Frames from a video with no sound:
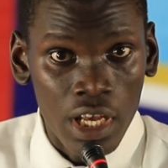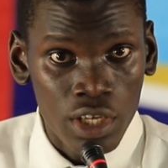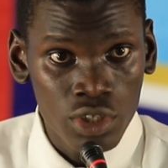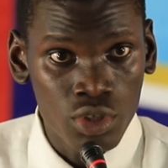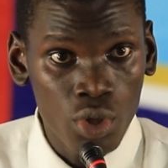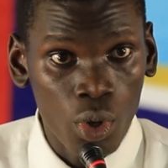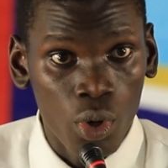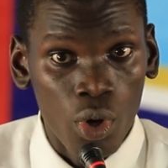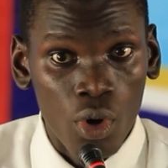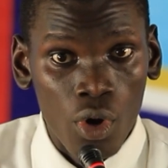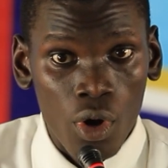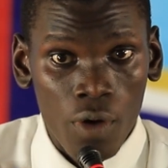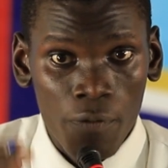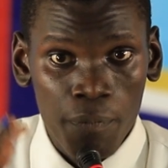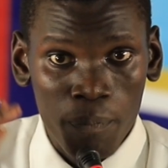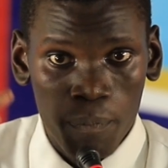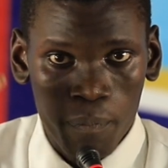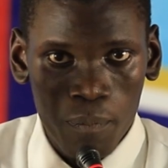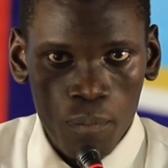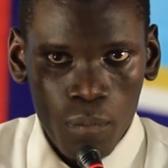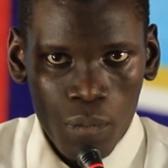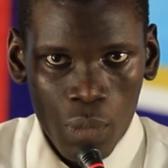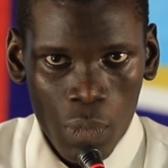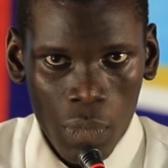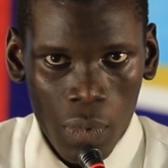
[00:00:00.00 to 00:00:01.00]
So,
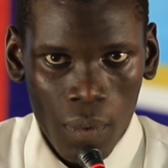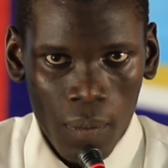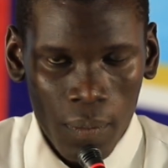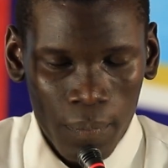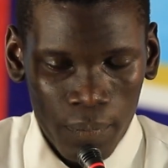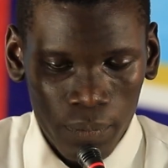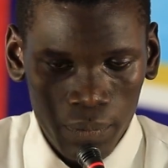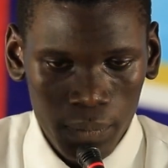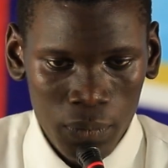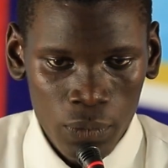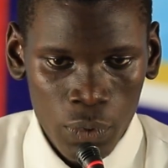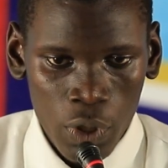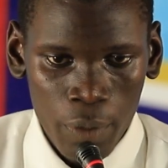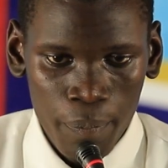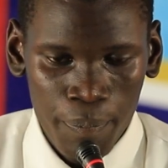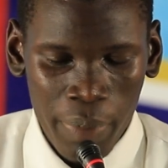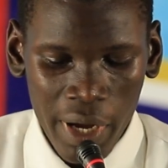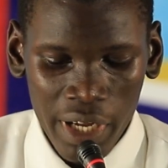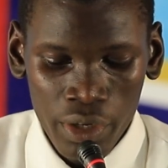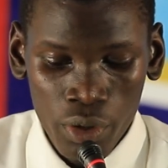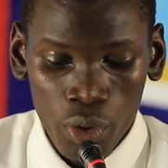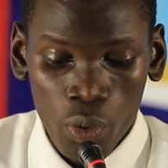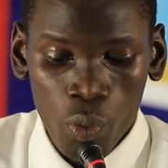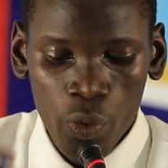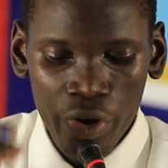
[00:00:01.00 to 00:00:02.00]

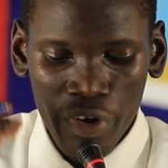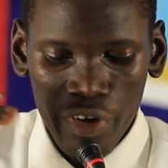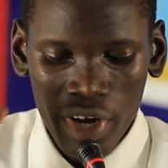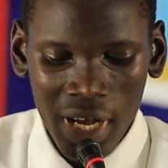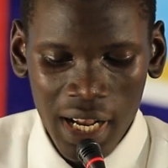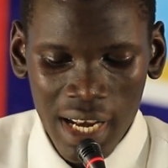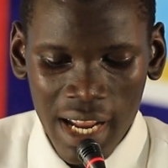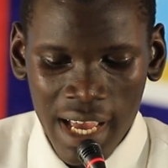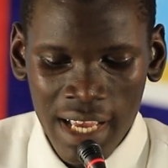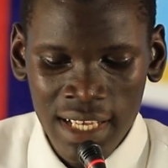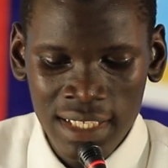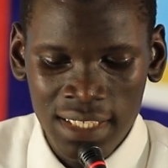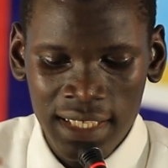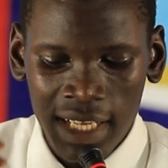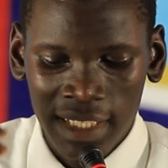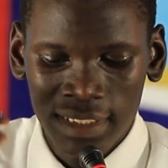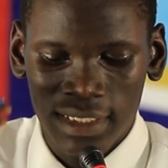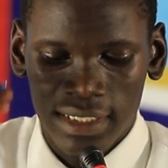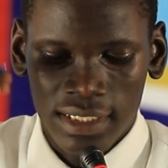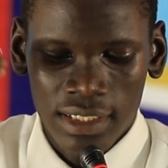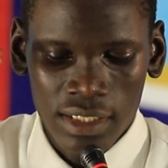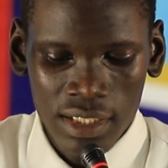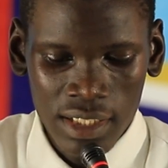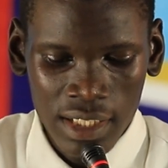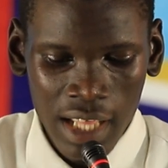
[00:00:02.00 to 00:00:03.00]
we realize that
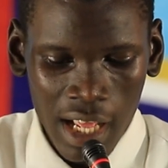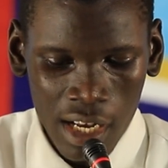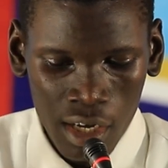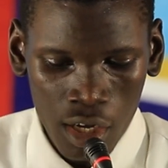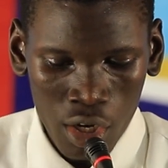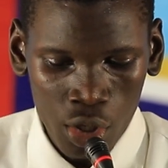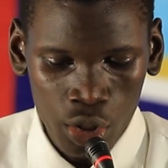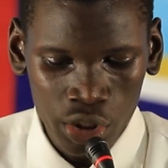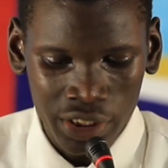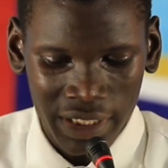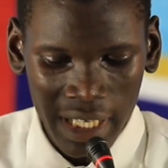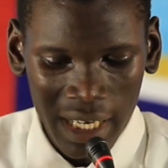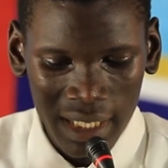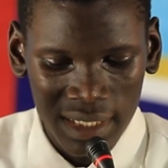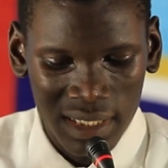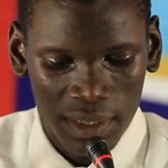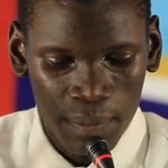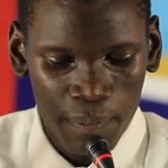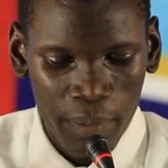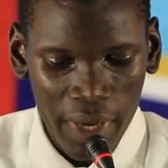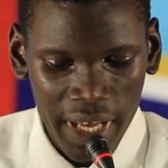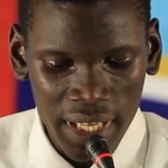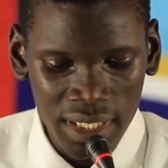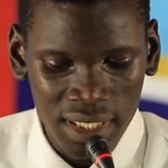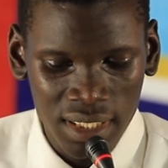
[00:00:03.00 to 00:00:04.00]
the low tax
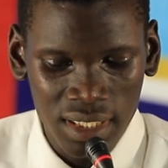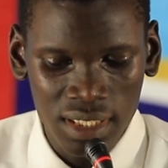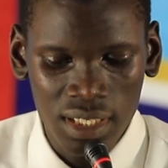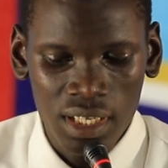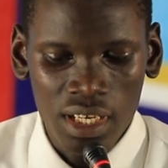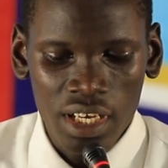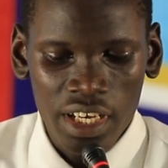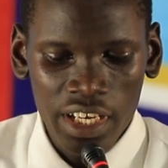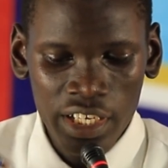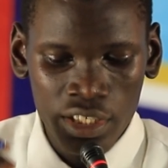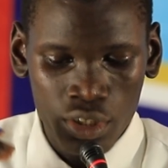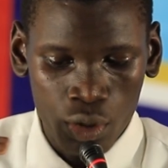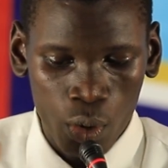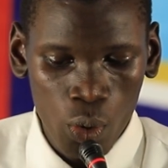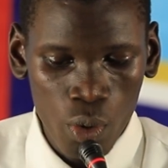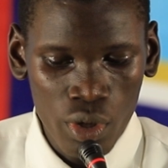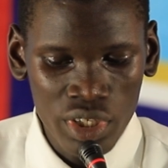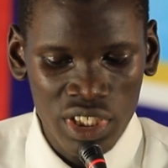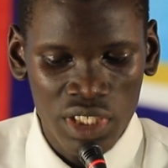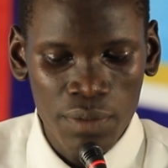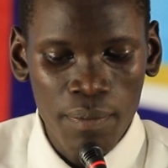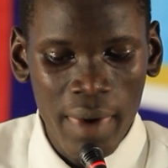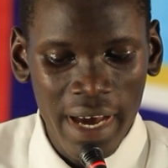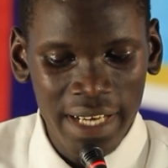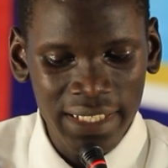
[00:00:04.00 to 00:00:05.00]
base is
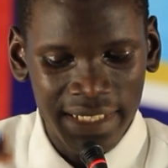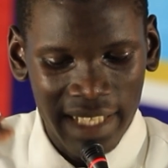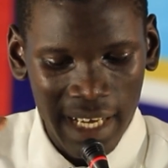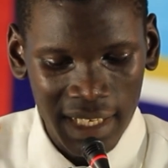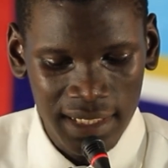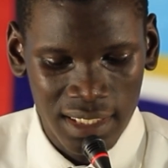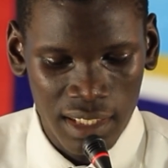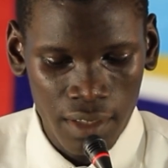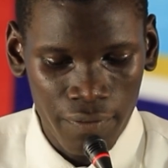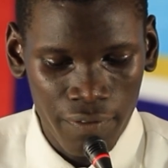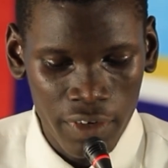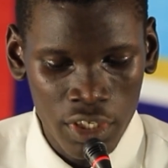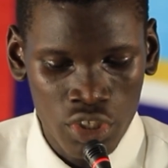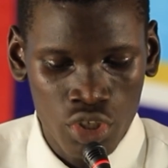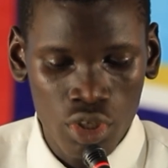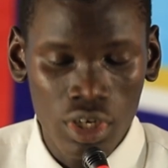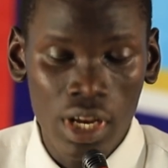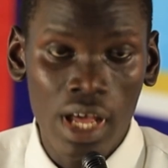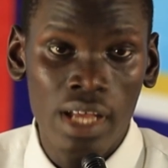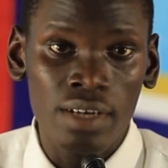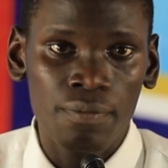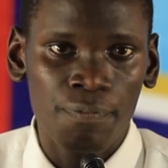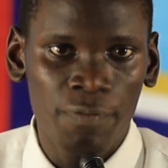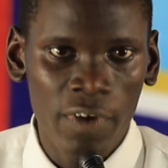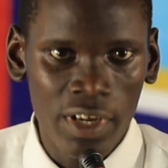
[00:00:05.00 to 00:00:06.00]
caused by tax
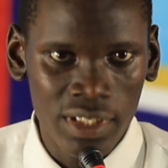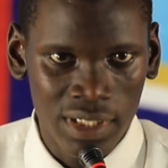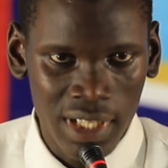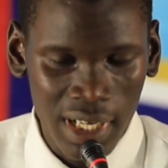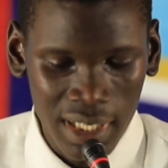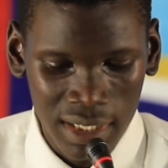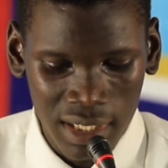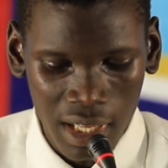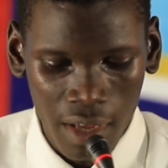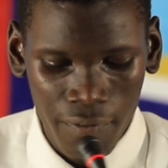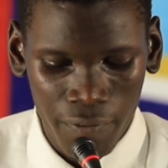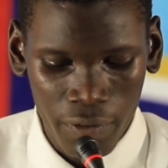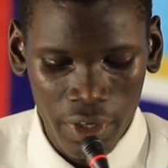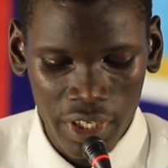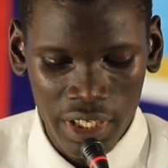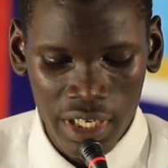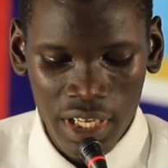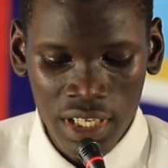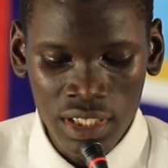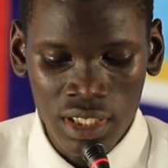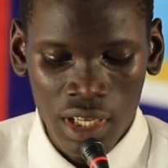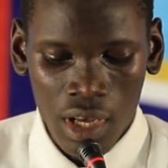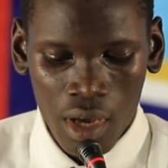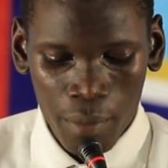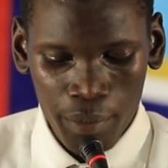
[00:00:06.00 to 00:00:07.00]
evasion and tax
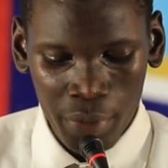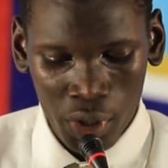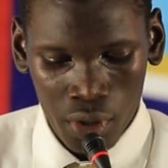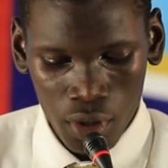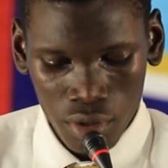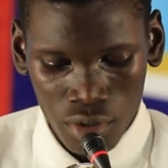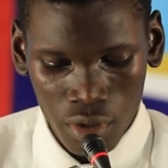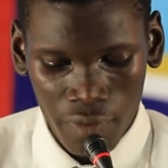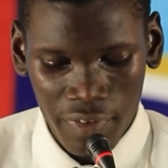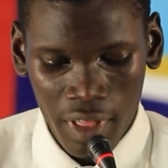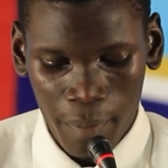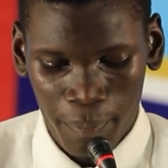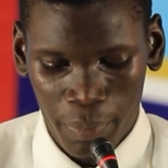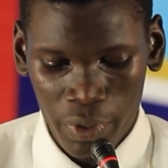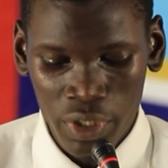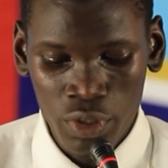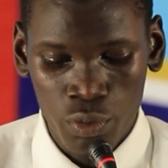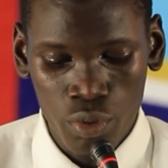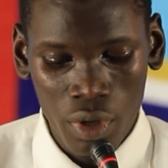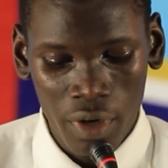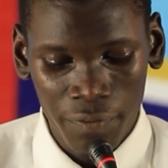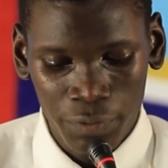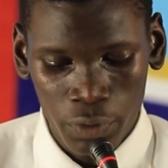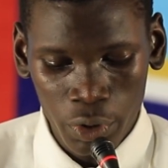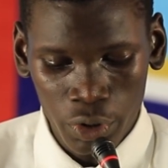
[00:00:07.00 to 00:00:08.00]
avoidance because of the
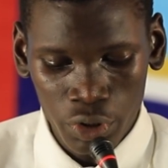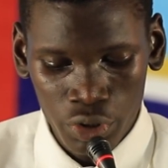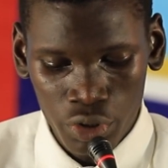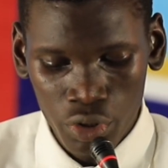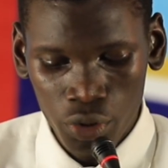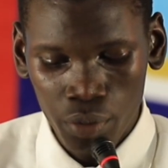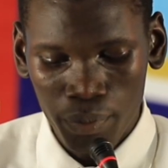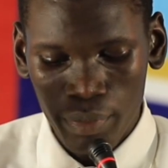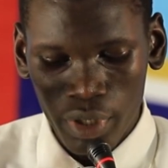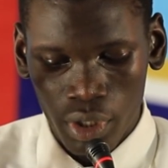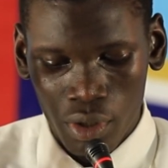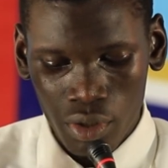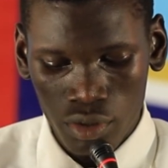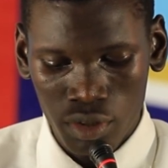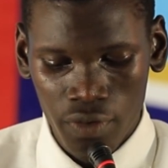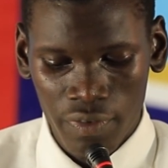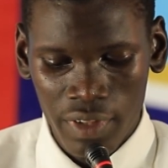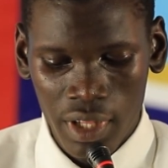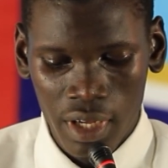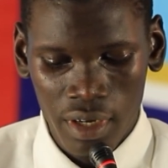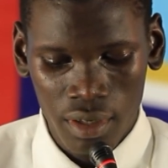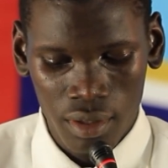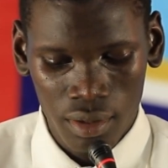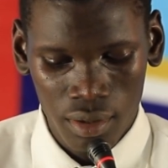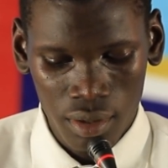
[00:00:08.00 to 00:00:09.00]
points we have told you, because
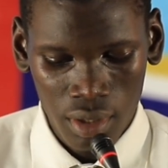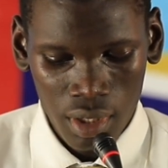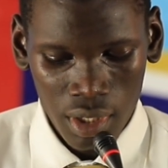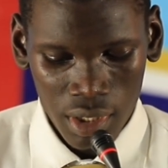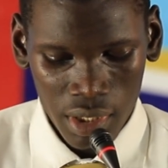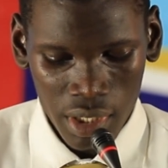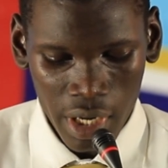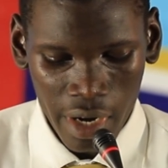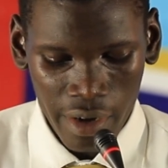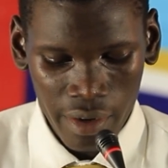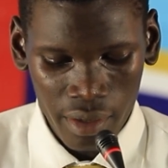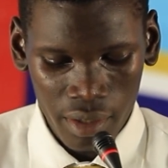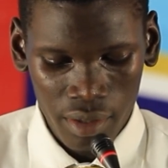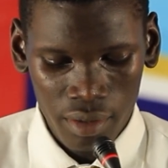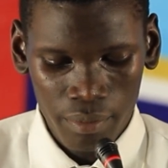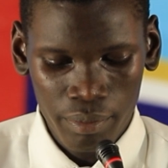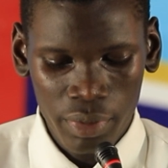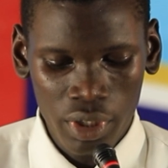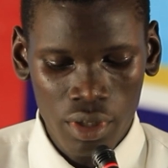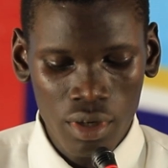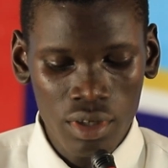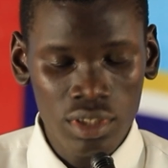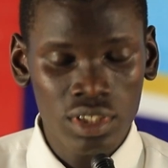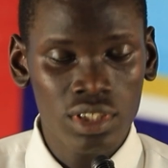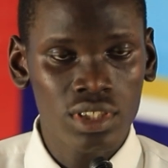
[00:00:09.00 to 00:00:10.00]
it
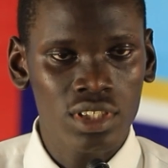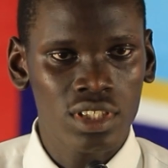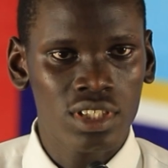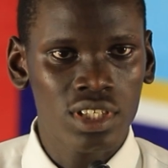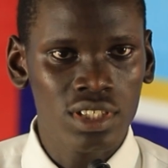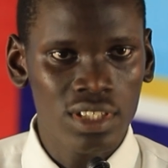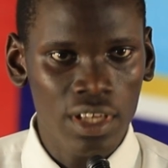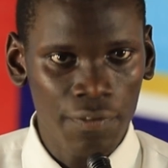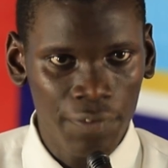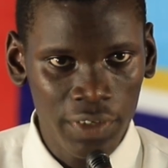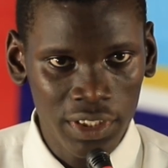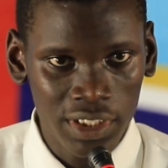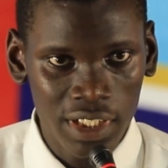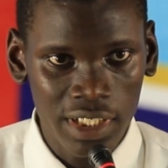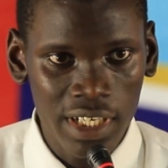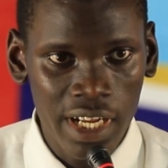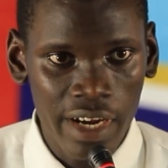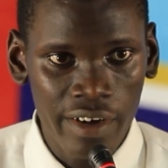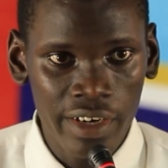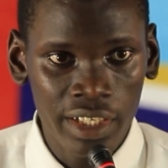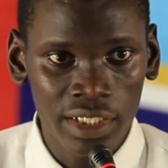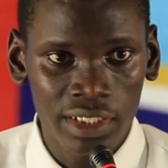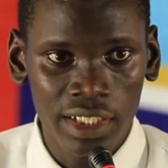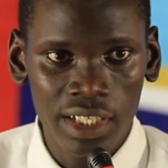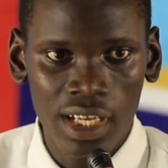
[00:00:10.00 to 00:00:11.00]
is affected
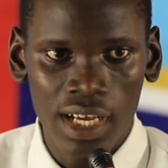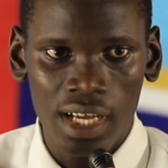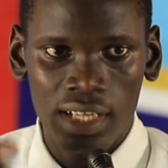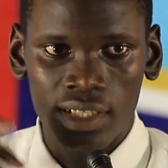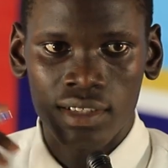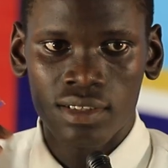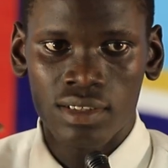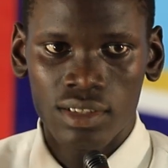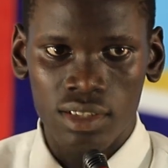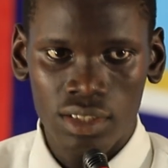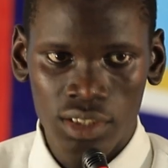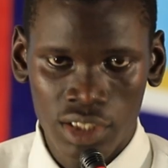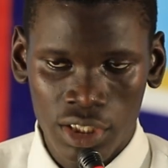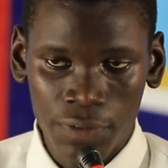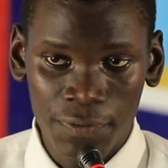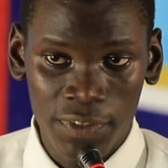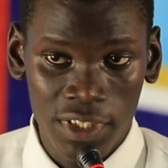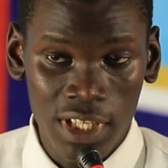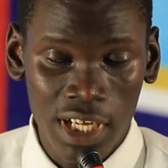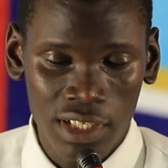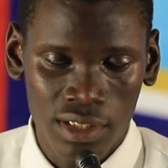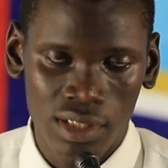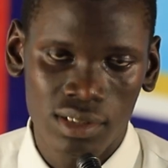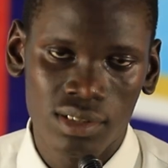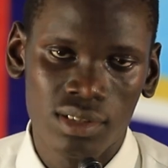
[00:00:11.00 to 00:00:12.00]
directly and
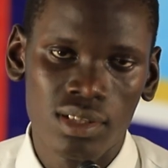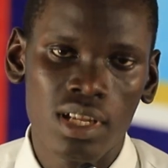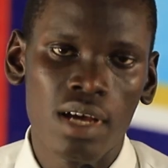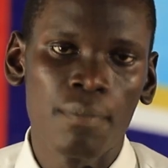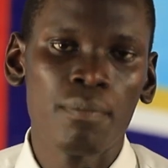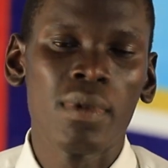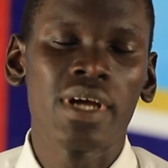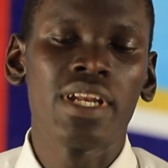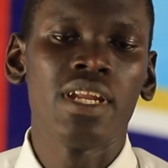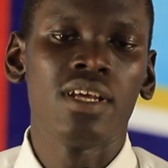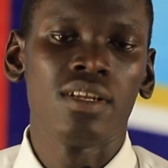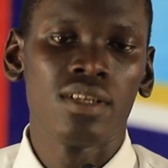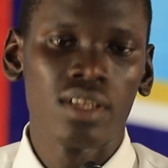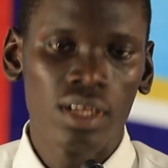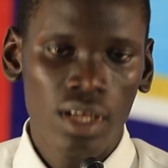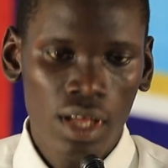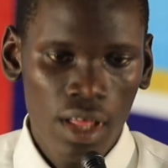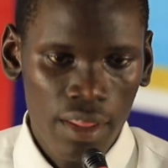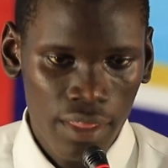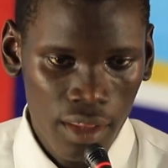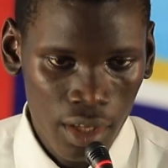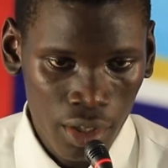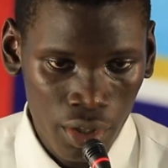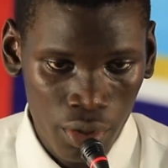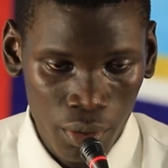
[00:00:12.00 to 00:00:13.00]
shifts the burden.
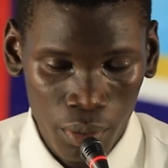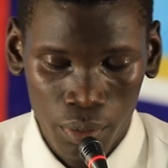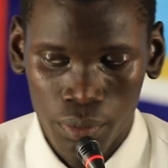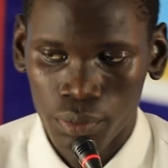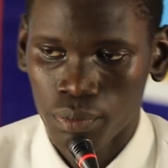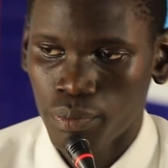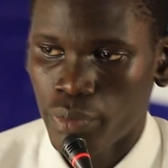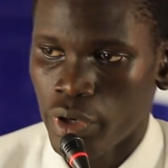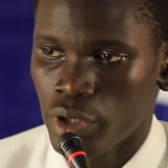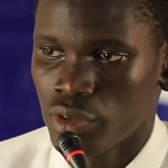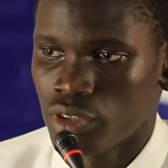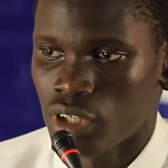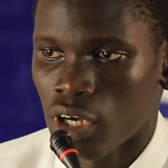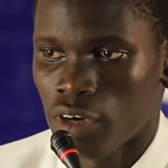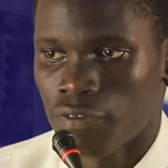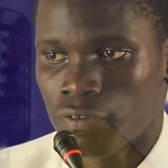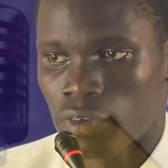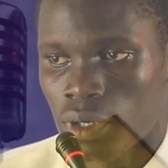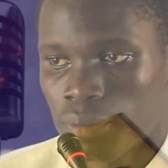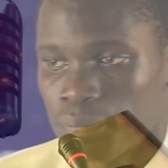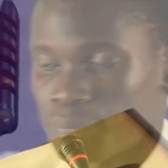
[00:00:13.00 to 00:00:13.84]
Thank you. Proud to have.